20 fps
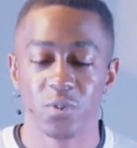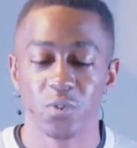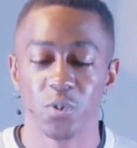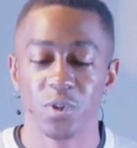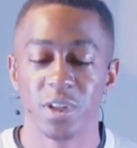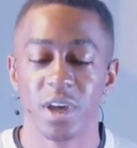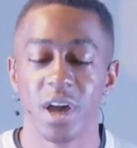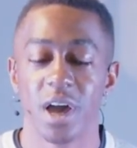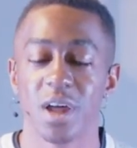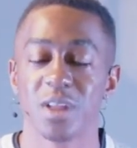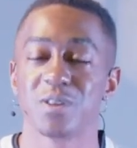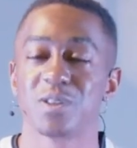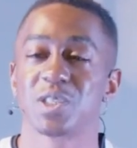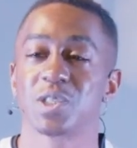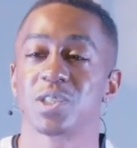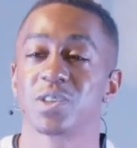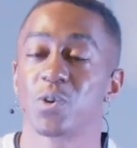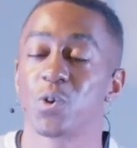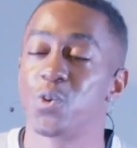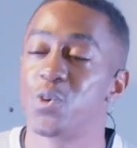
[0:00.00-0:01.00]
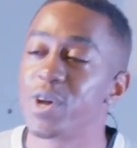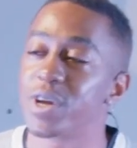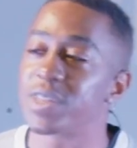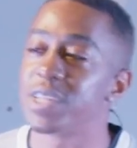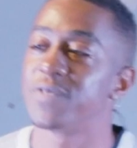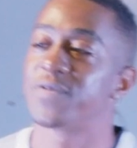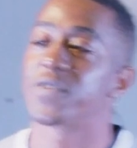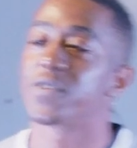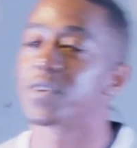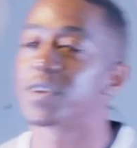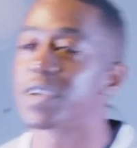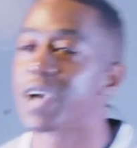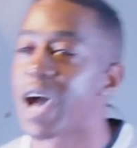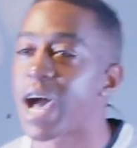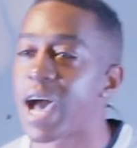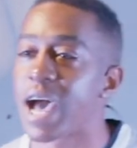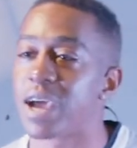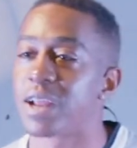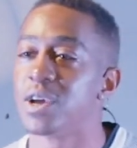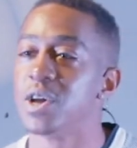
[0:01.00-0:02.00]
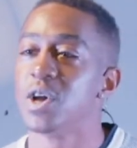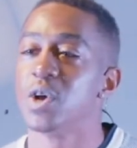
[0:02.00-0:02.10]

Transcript: When the others quickly forgot